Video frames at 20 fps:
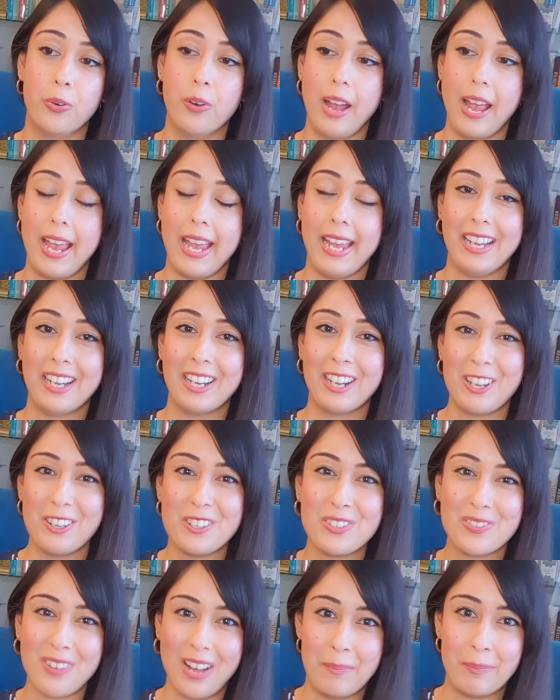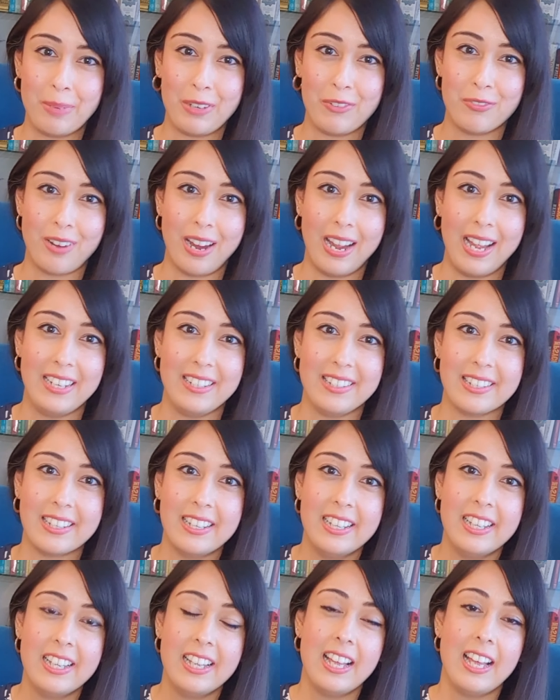a close family friend
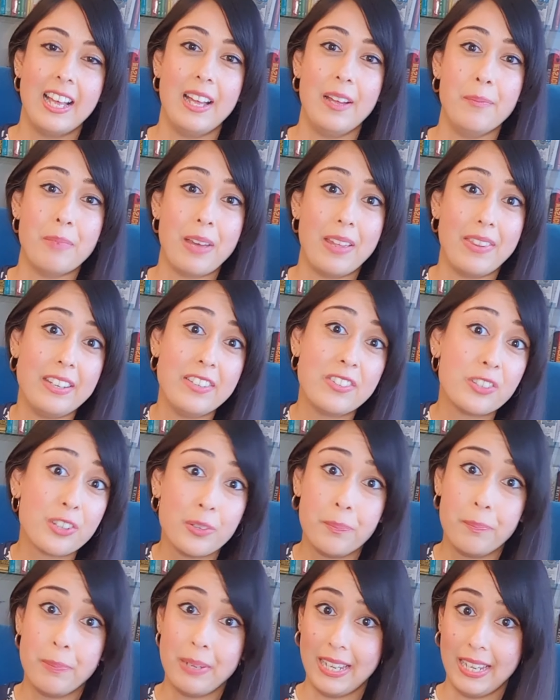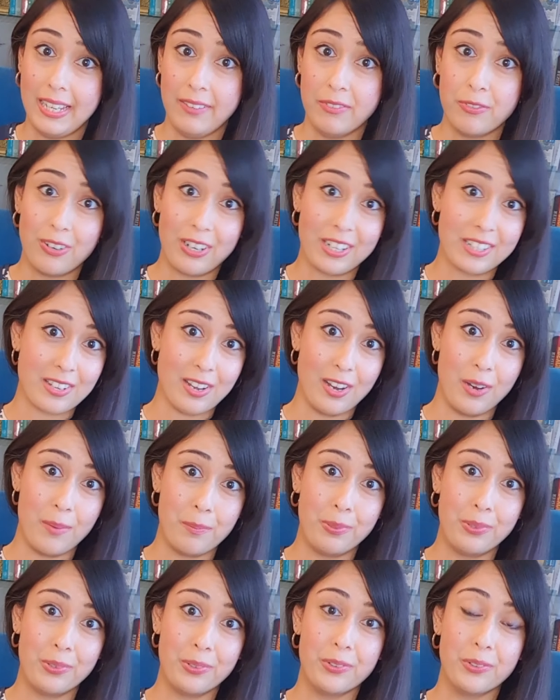um, and this could be for
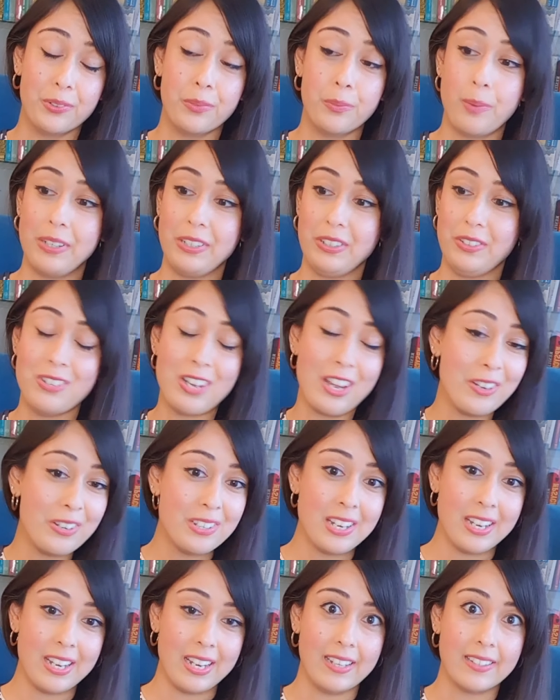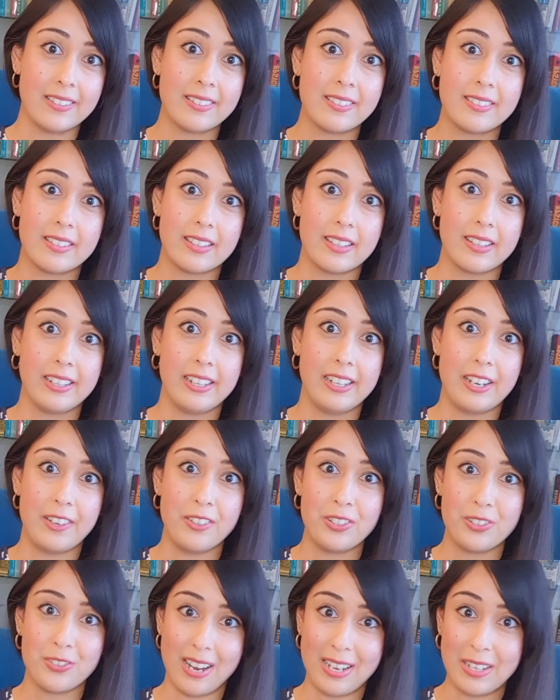example when you notice you know
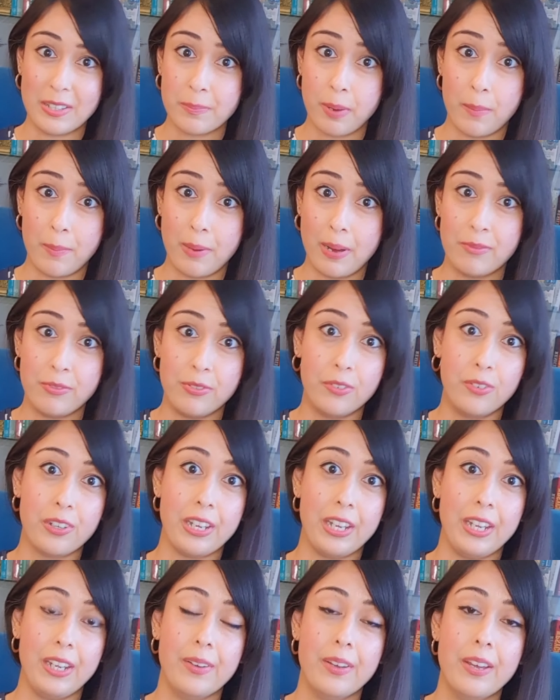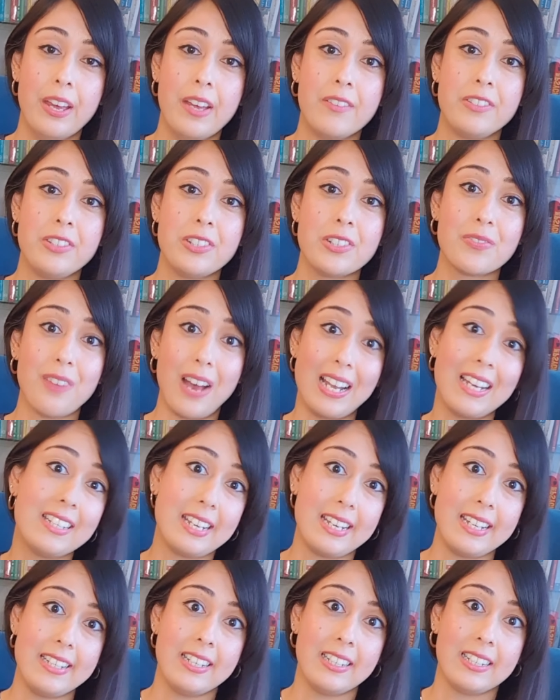stress pop up for you just
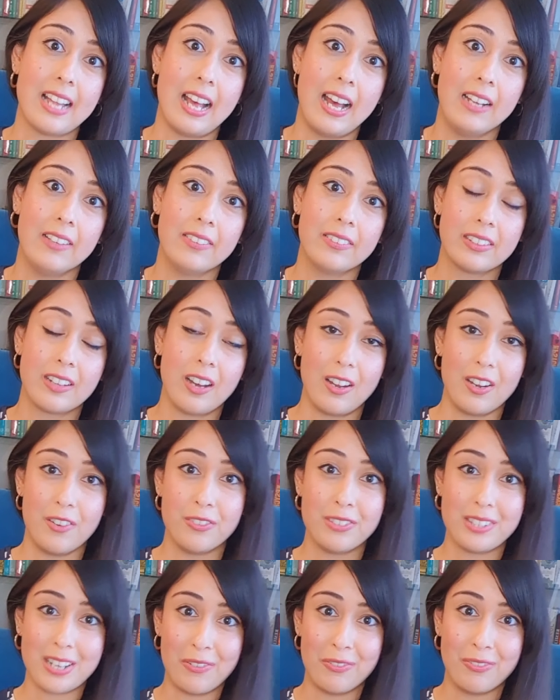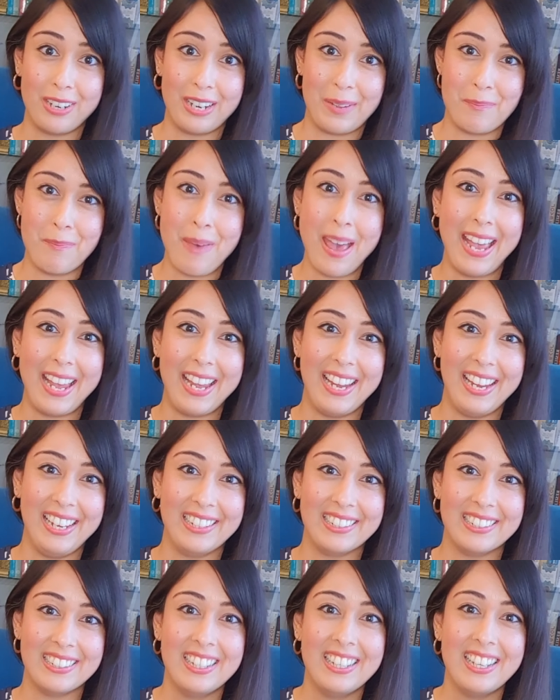validating that kind of suffering and
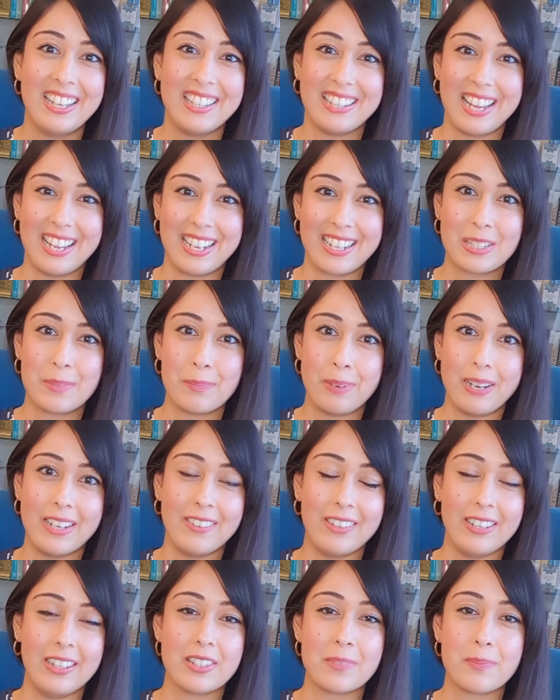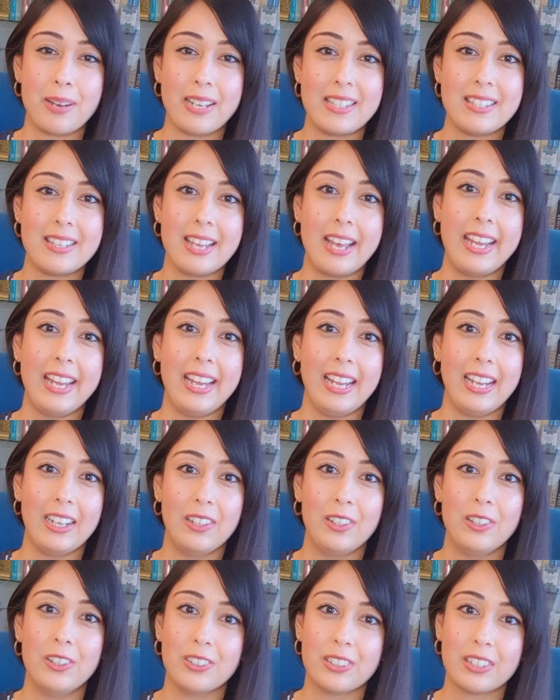pain and that experience by saying
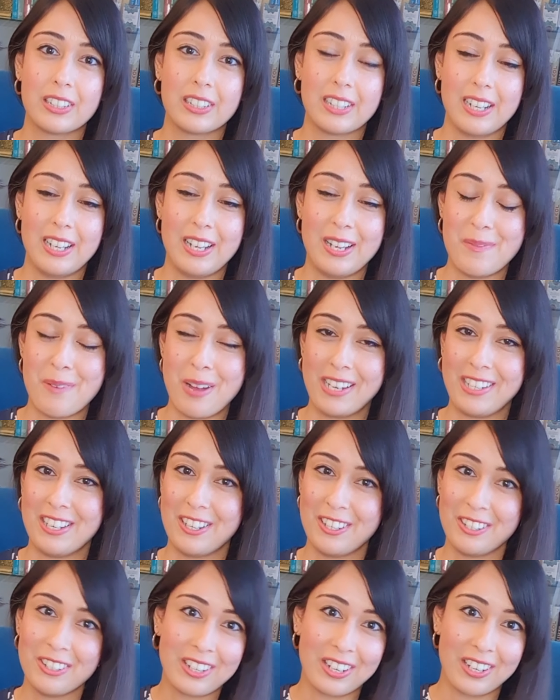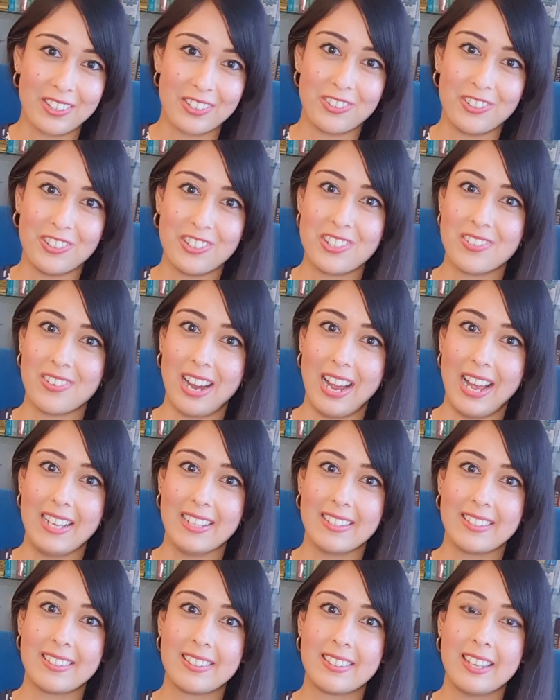look um, I know you're going through
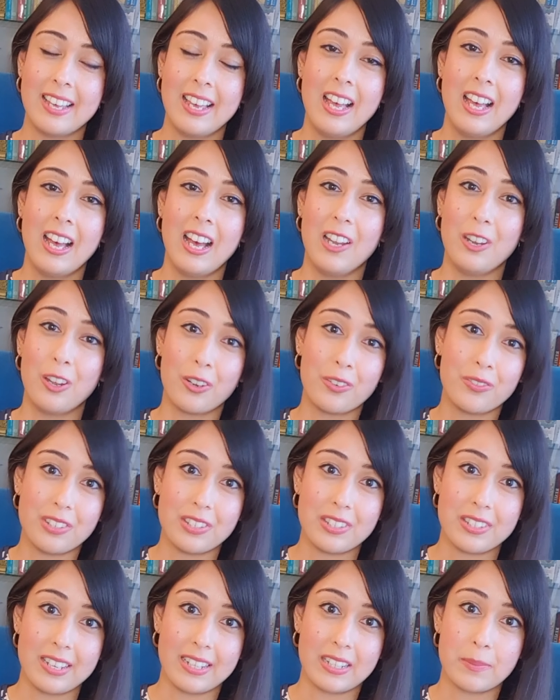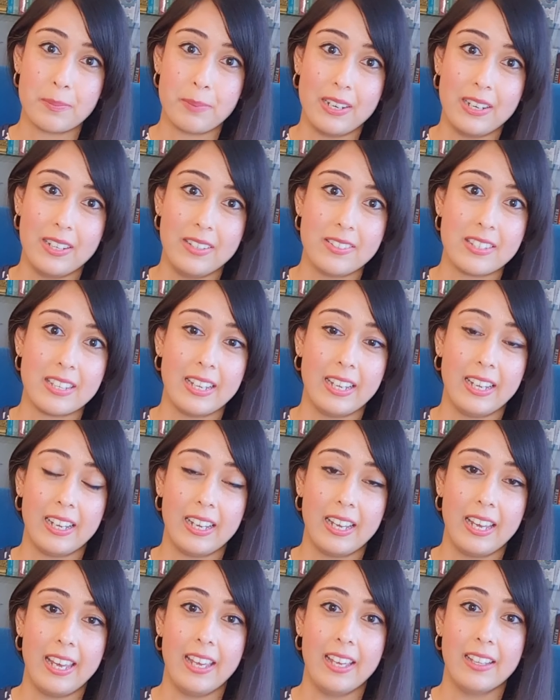stress a lot of us experiencing
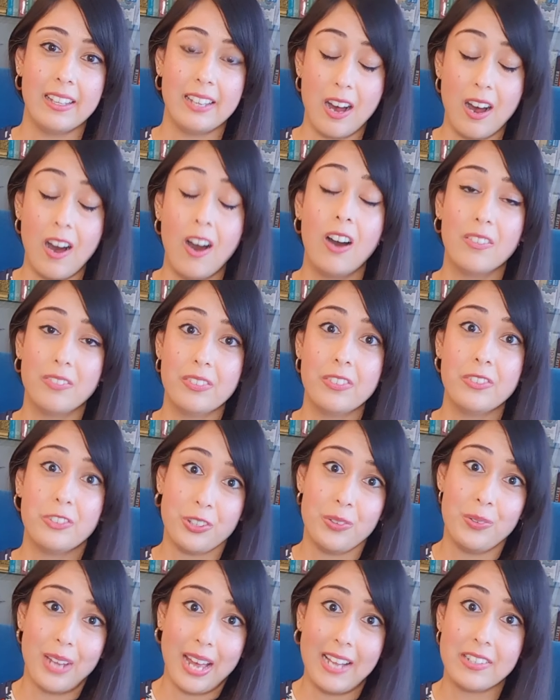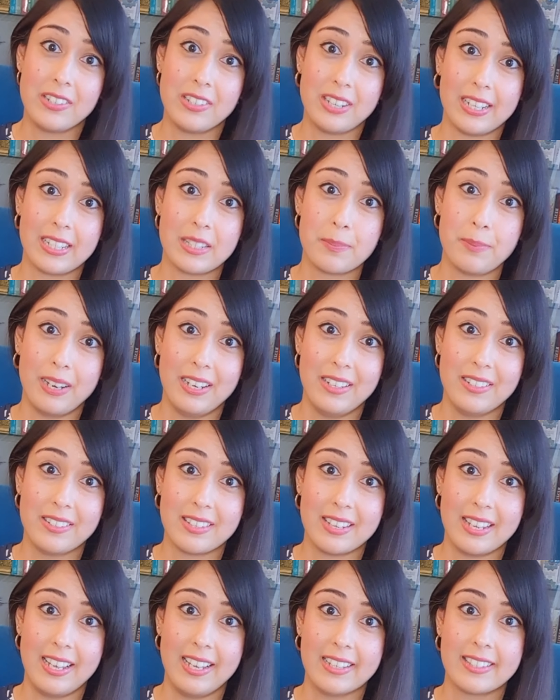it are do actually experience
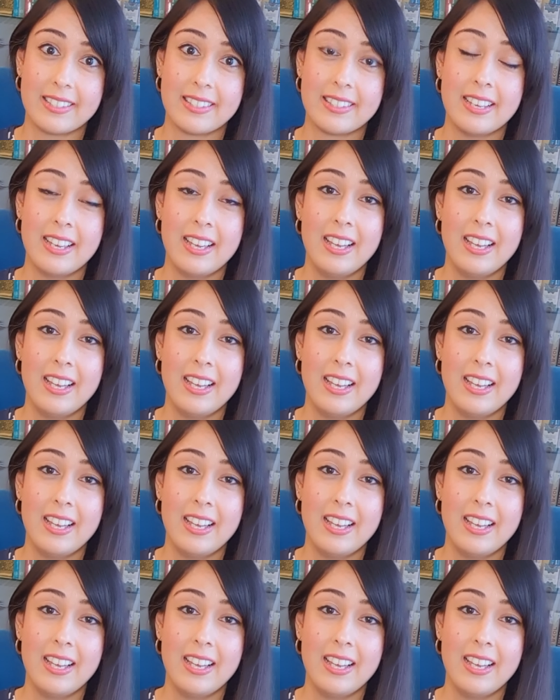this